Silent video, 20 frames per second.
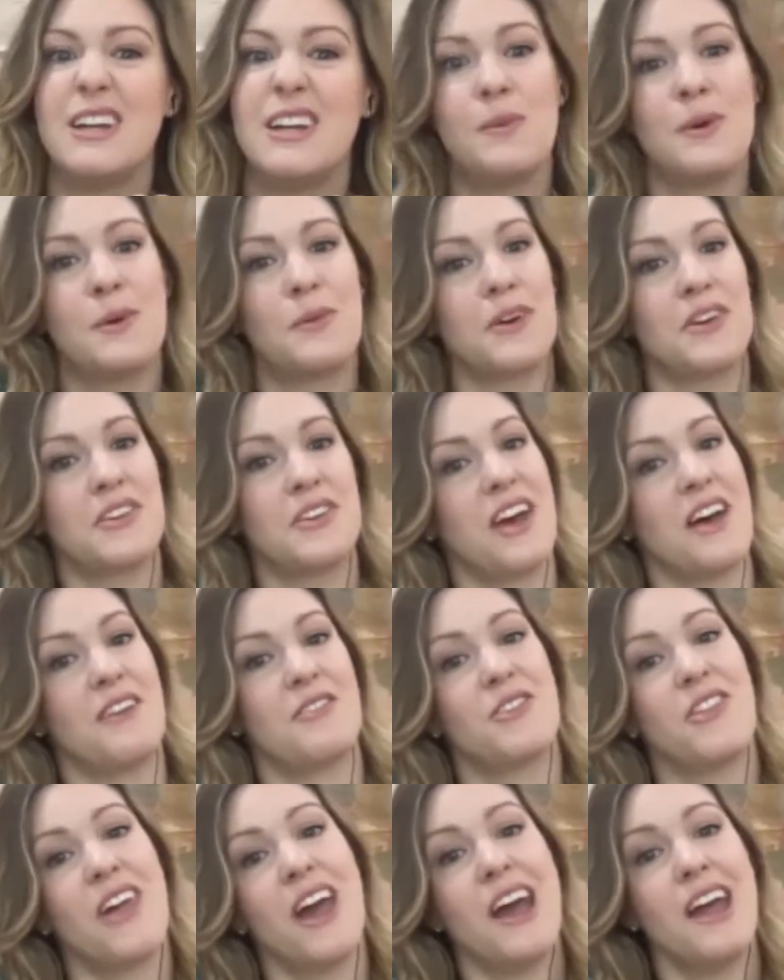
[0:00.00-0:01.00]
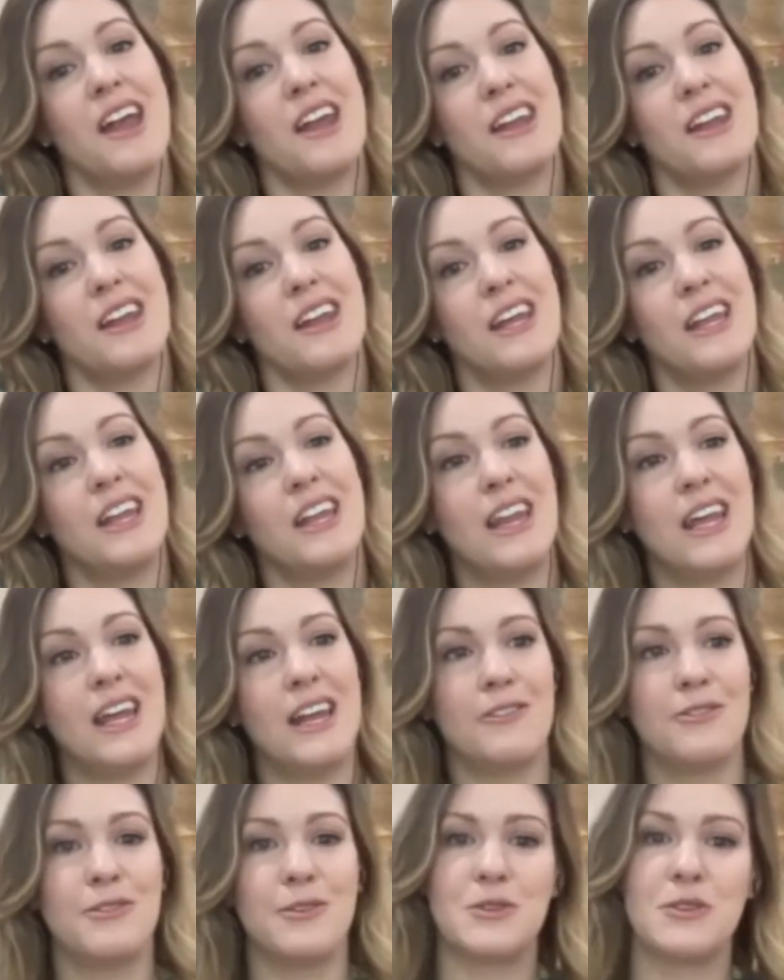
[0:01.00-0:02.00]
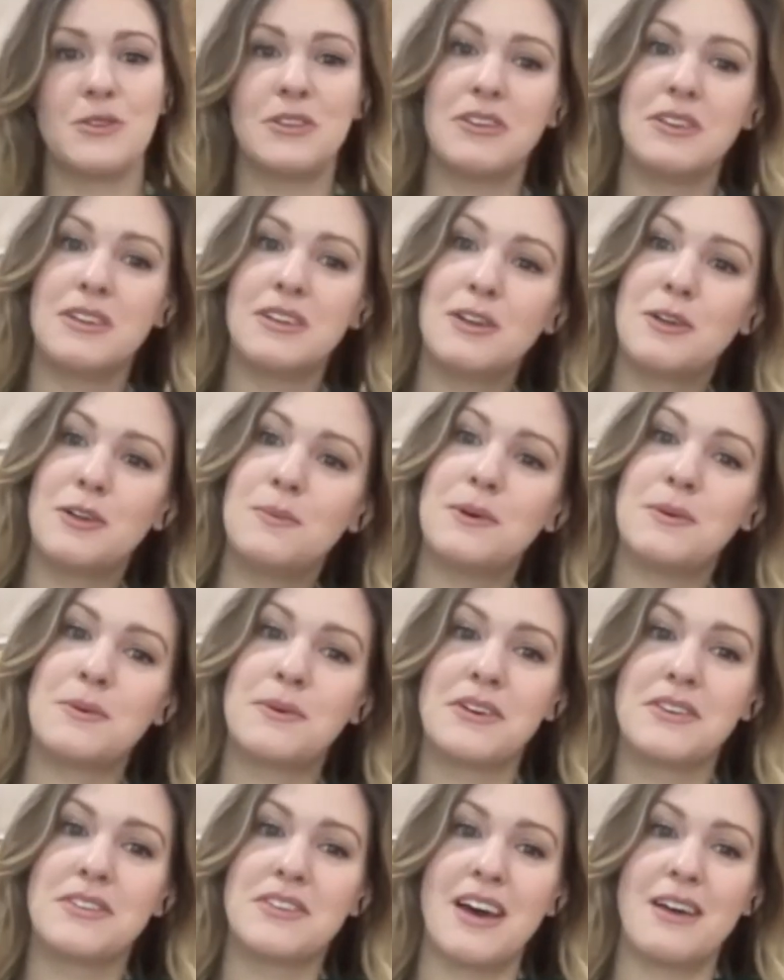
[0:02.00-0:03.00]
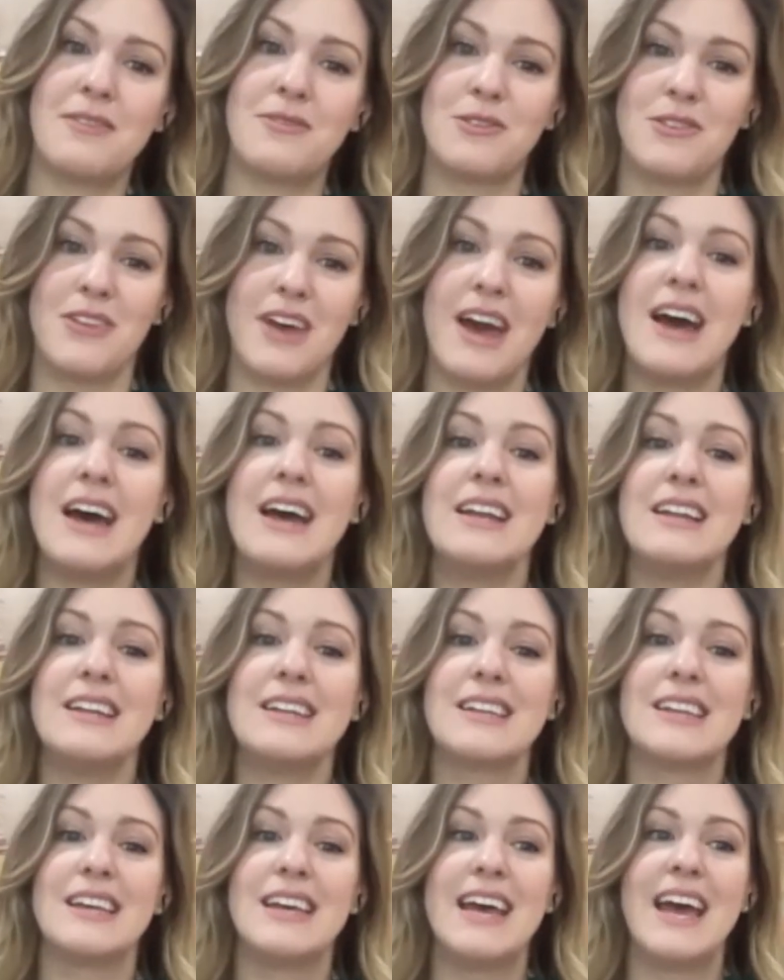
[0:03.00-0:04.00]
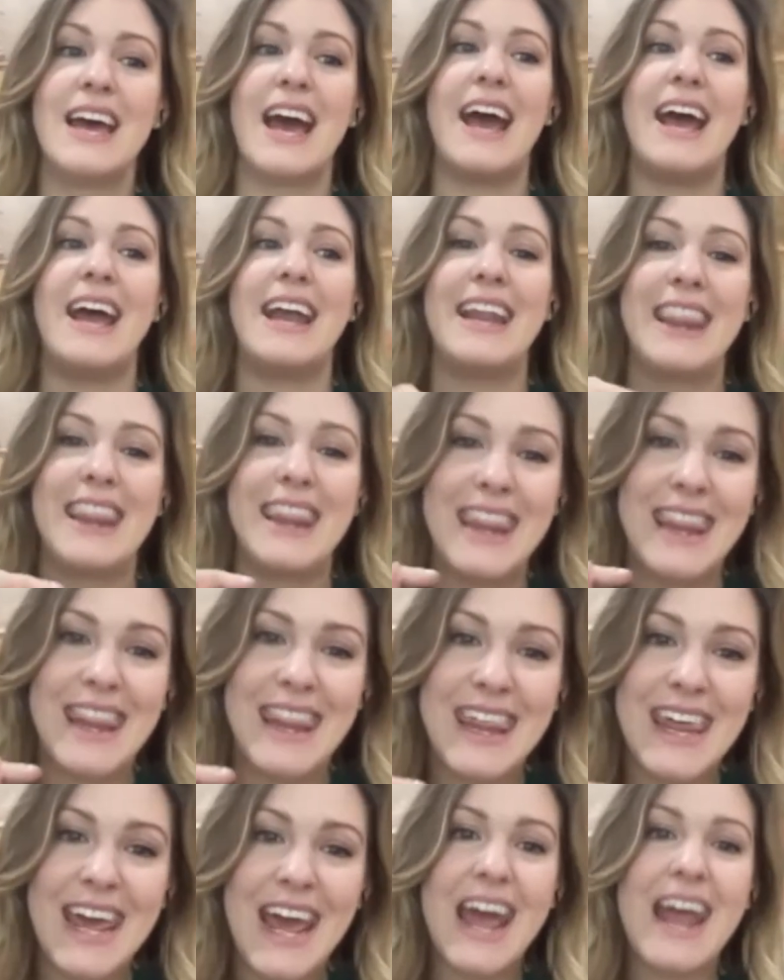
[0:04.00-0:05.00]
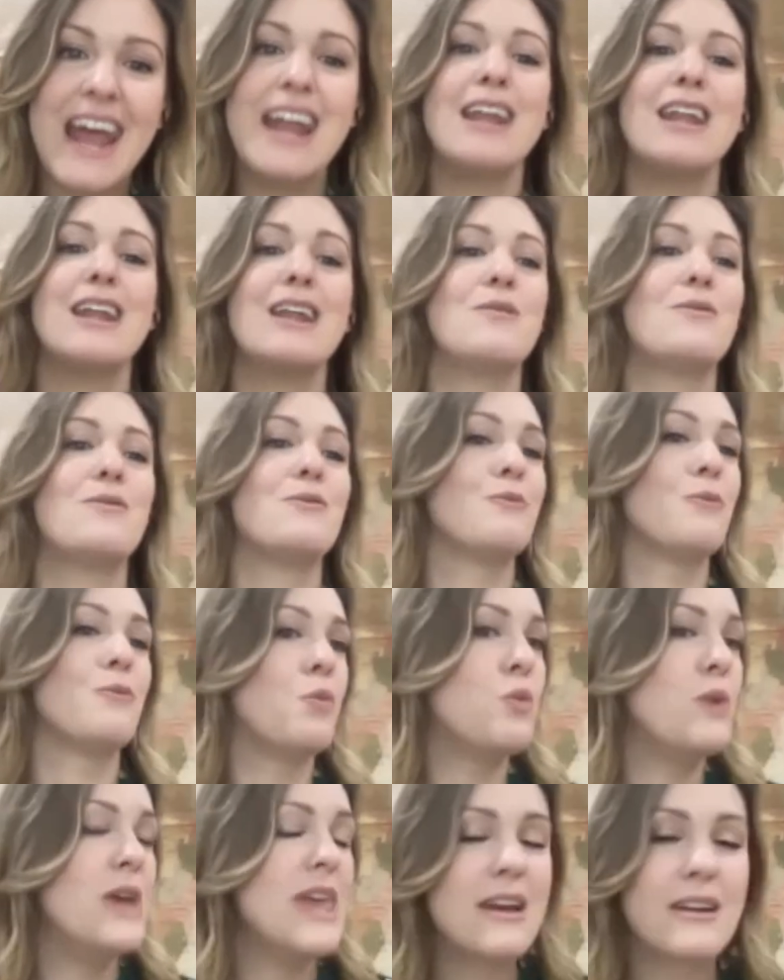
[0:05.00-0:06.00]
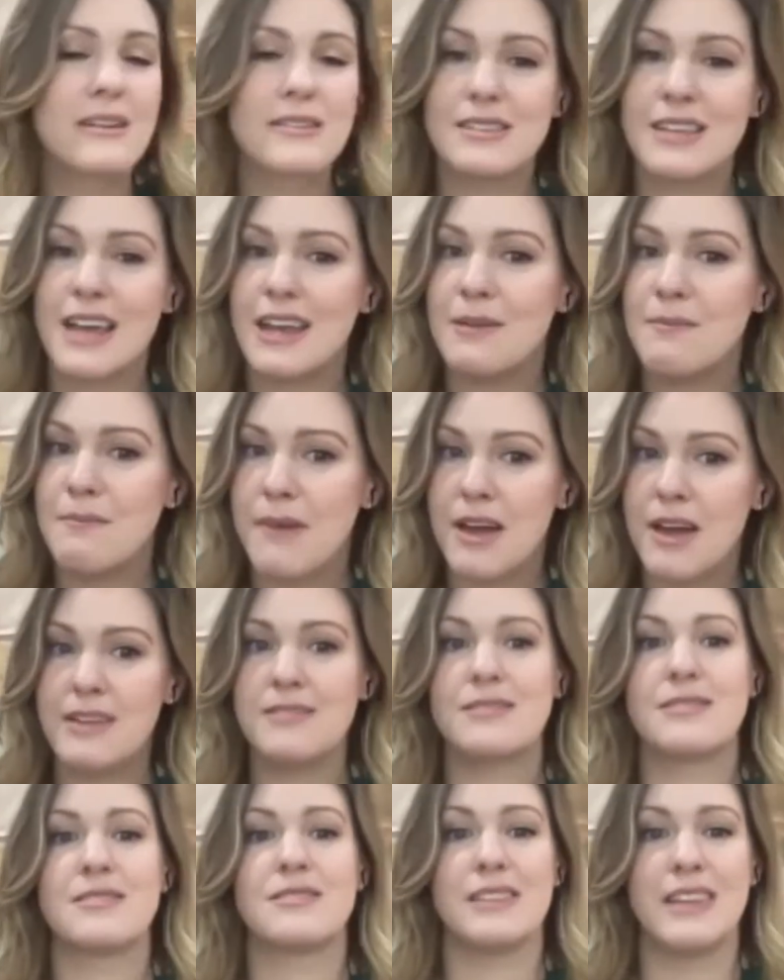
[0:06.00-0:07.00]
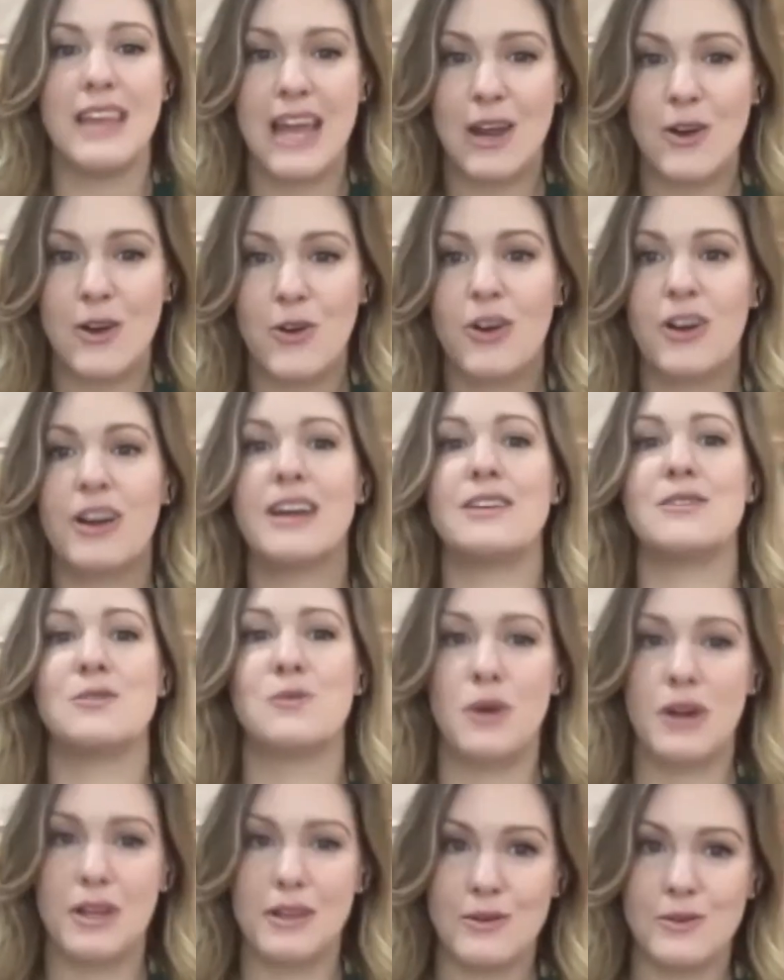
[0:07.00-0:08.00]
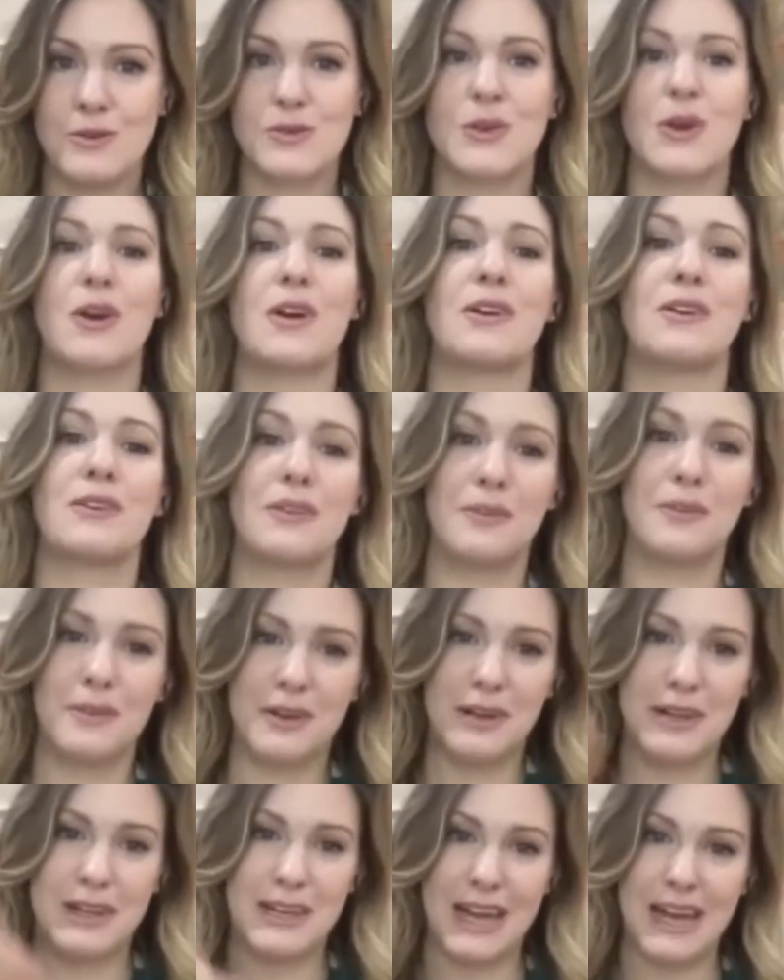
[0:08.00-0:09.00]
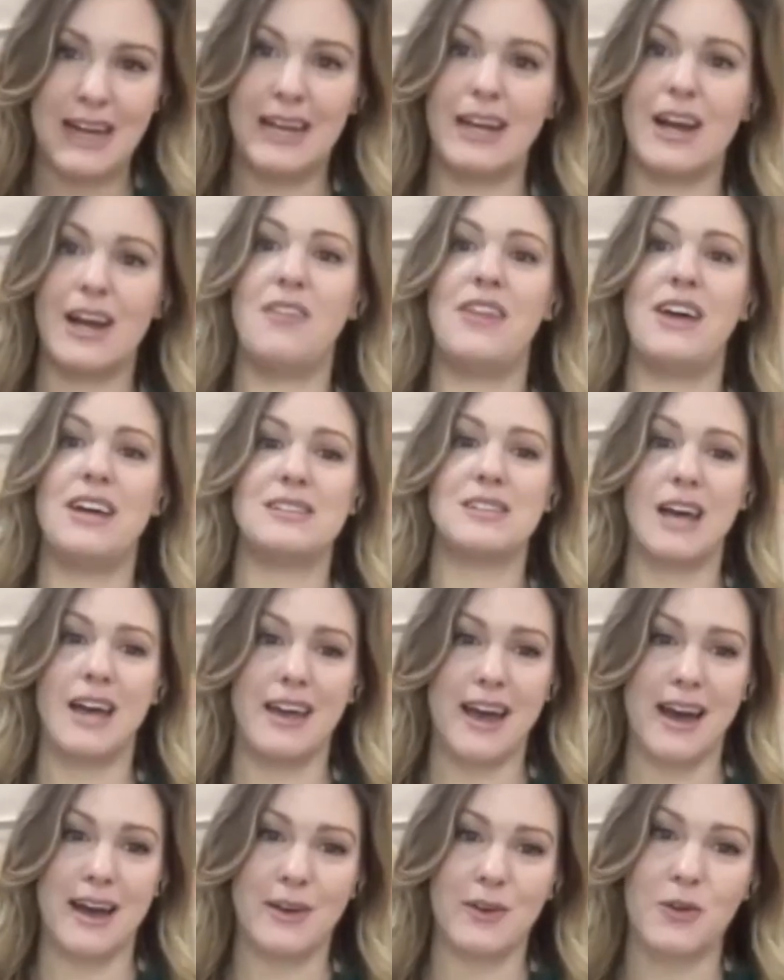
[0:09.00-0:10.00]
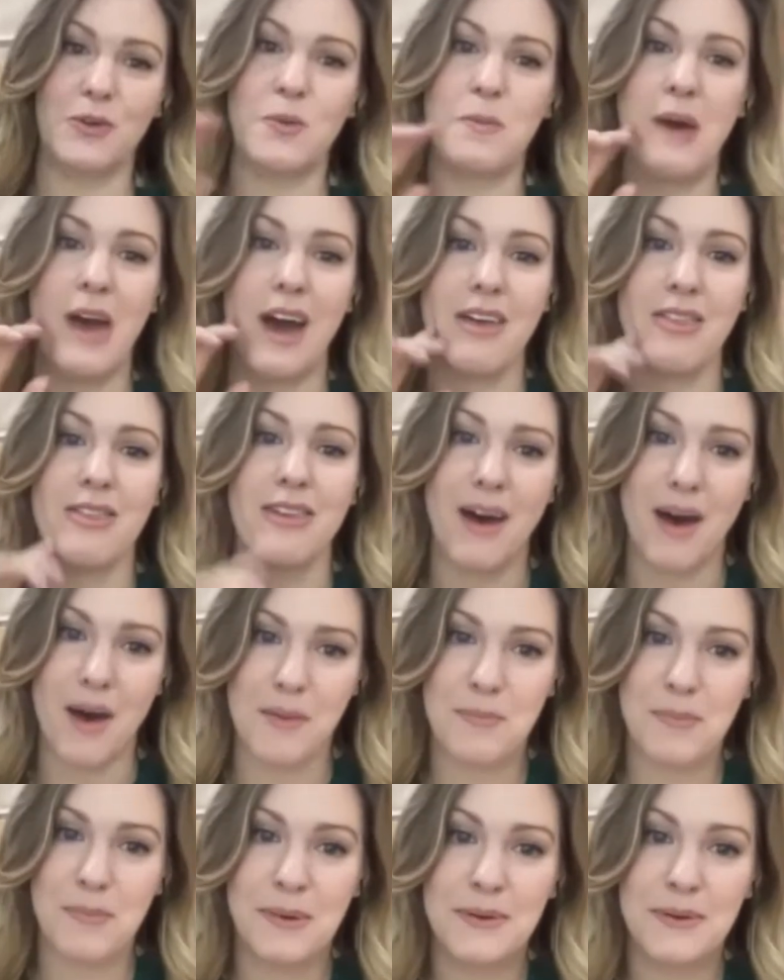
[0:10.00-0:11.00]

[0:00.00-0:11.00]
bit worse after that, and then it feels a little bit worse after that. And then weeks and months later is when you start getting on that diagonal path up.